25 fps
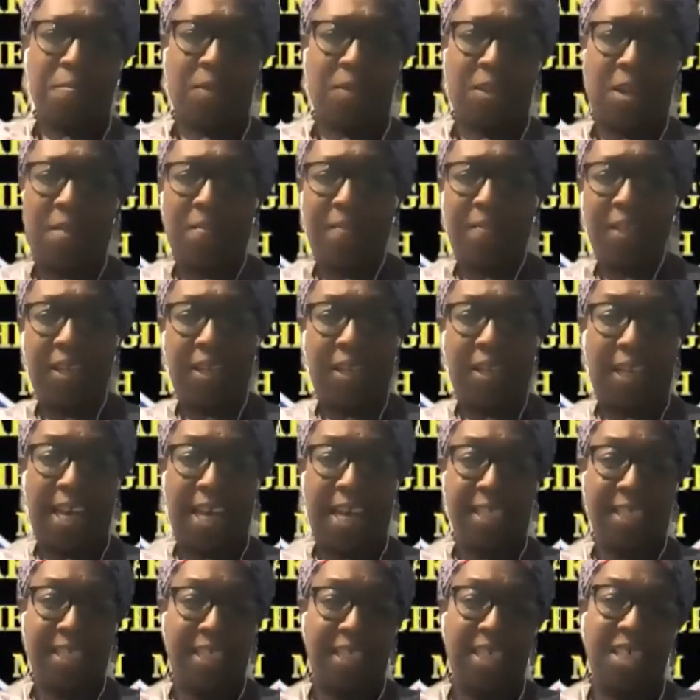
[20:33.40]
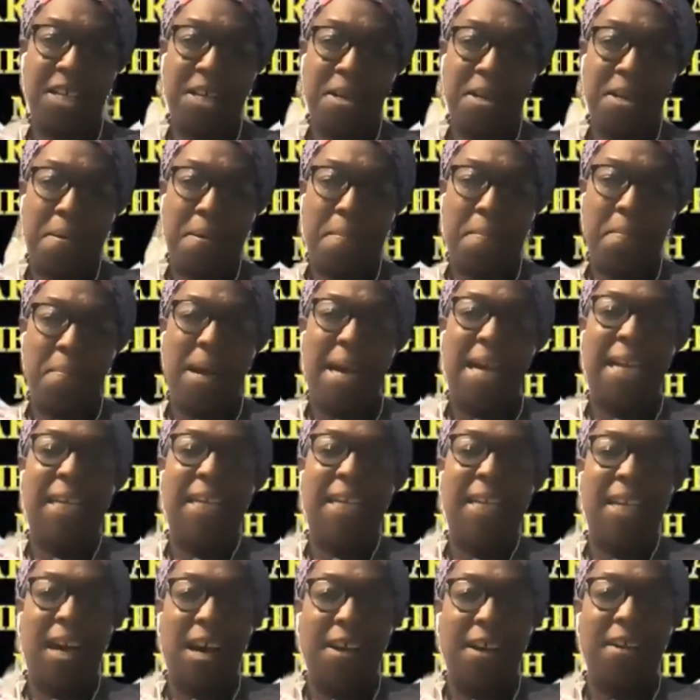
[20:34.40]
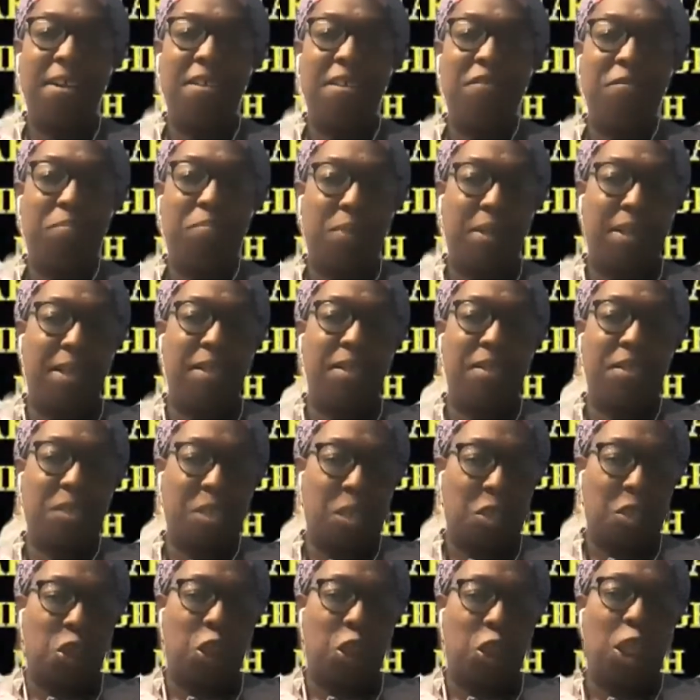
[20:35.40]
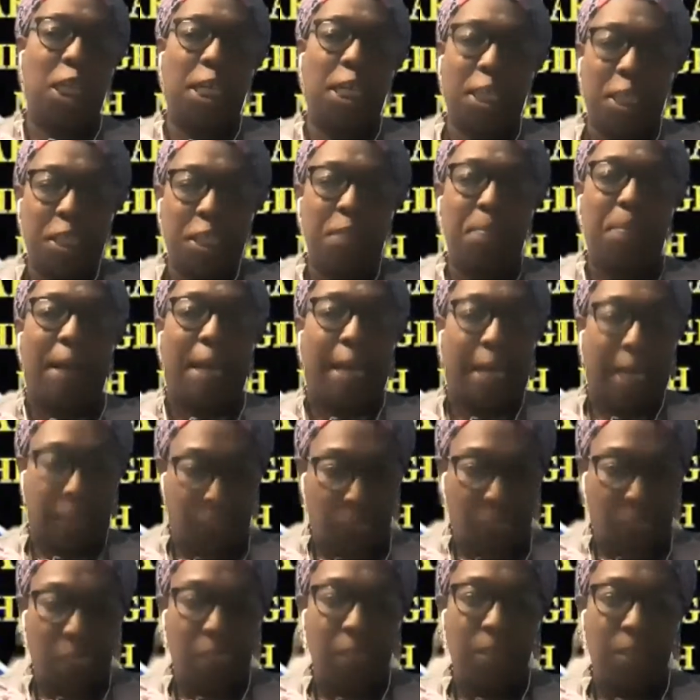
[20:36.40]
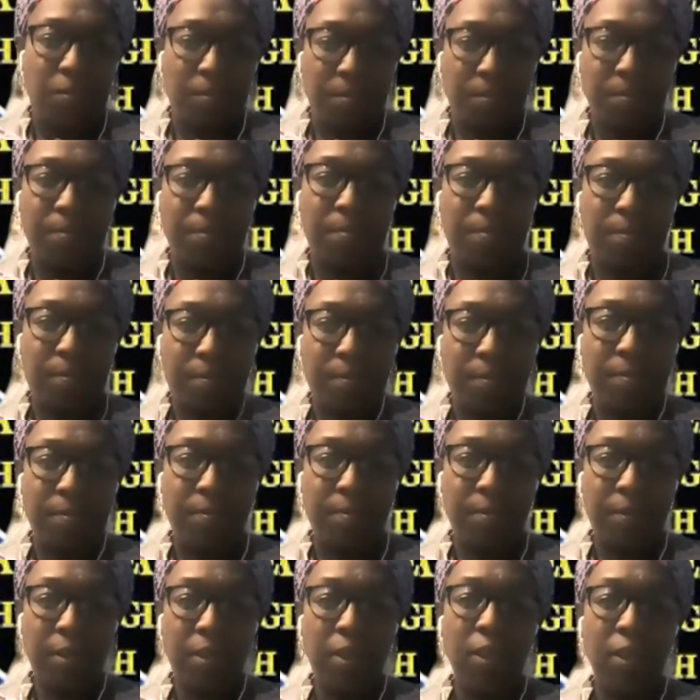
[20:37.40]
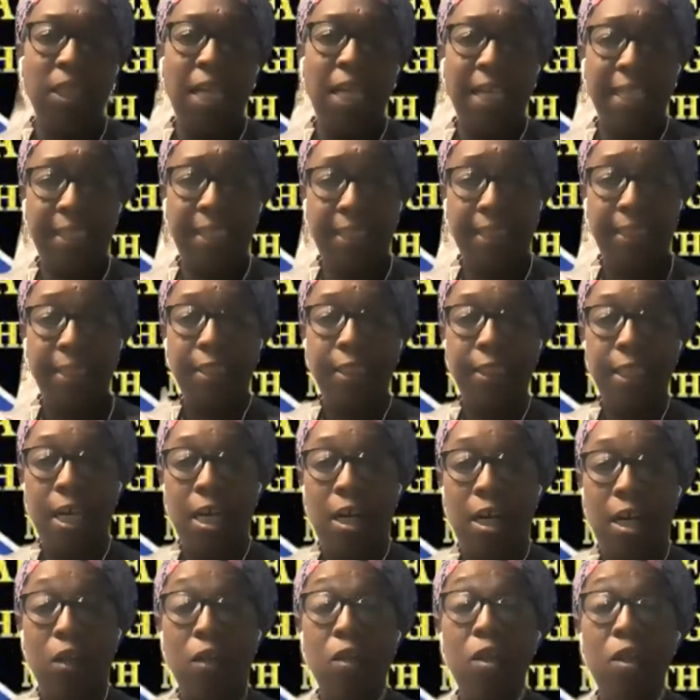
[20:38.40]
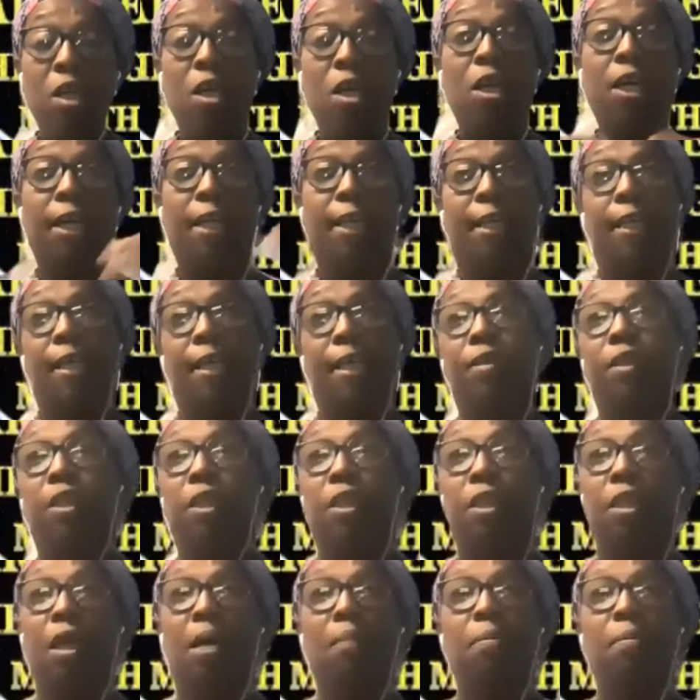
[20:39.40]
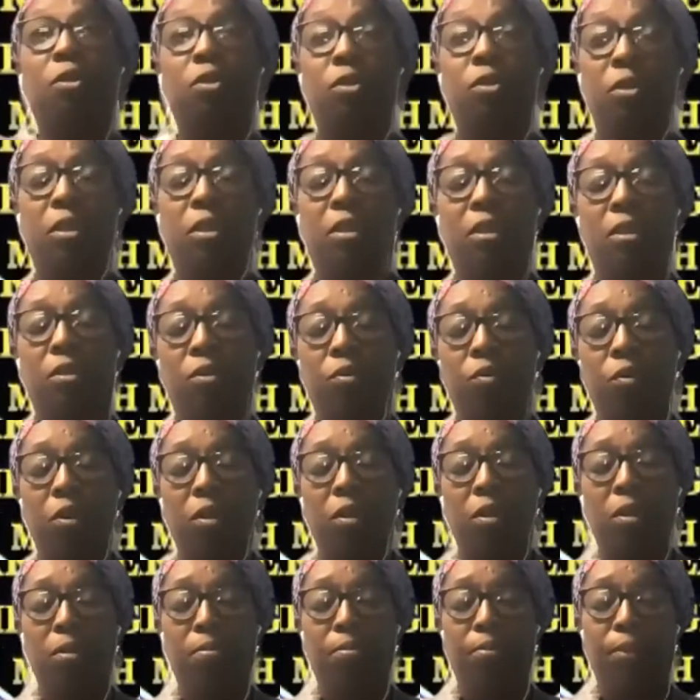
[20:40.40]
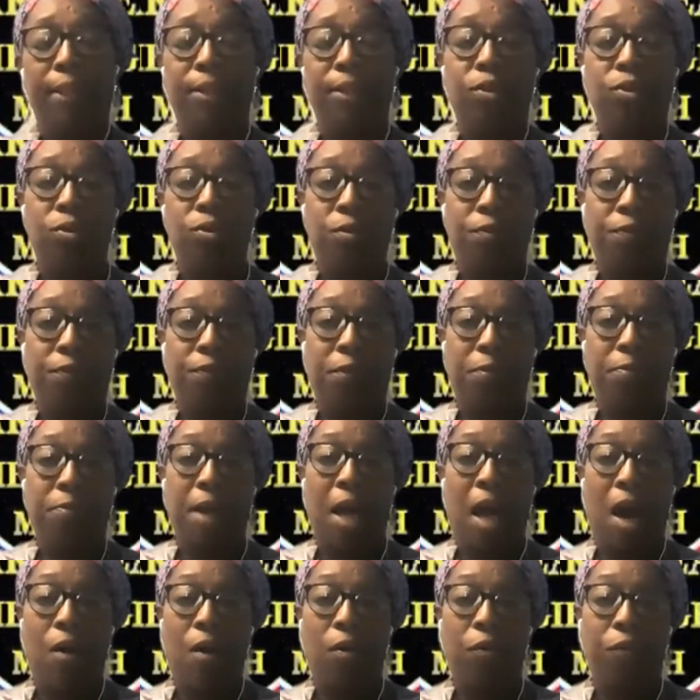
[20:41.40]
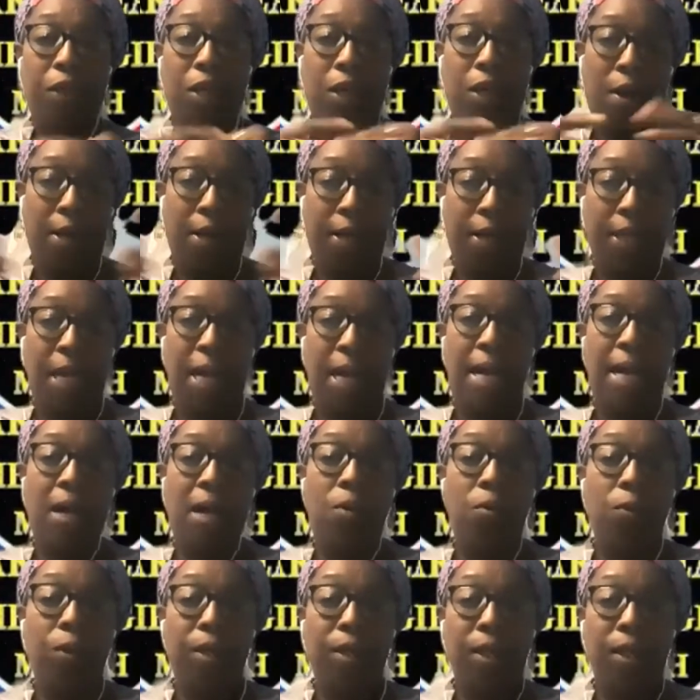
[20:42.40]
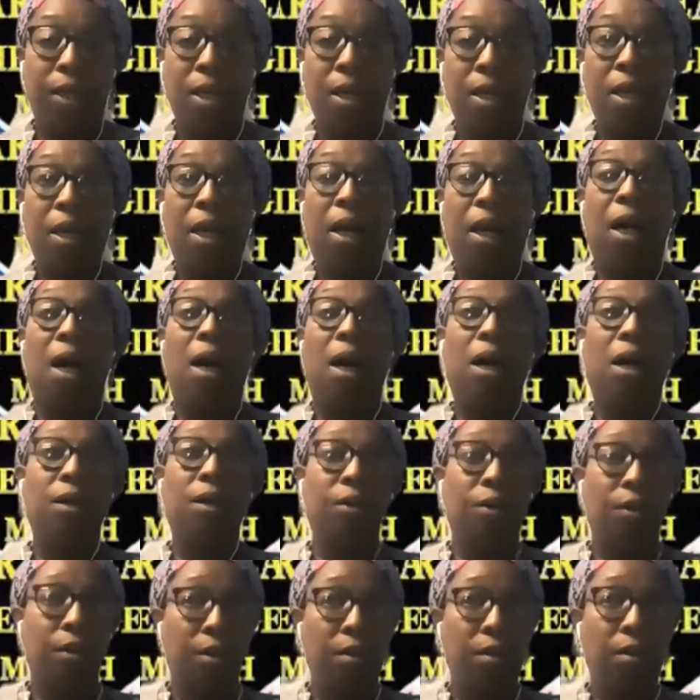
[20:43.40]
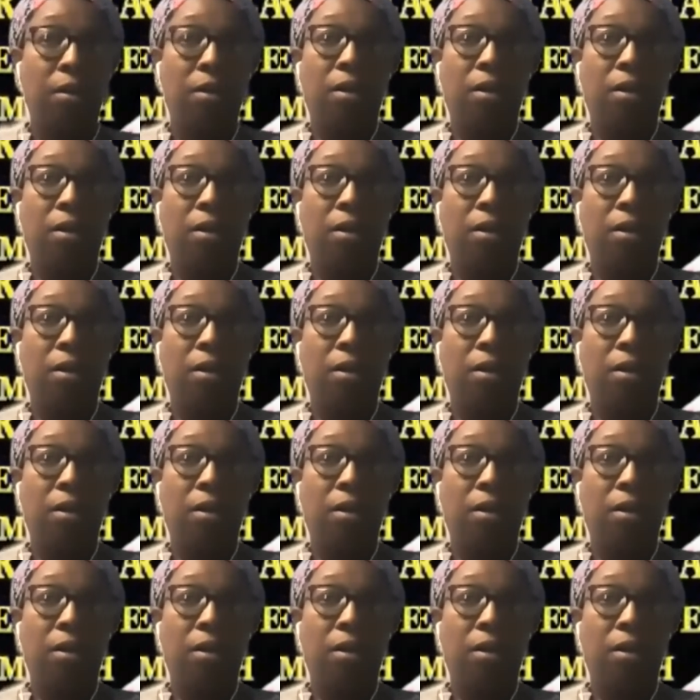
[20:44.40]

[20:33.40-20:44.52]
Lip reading: of the Atlantic might not have been such an expanse like it is now, it gives us an opportunity to really bring truth to power regarding how we honor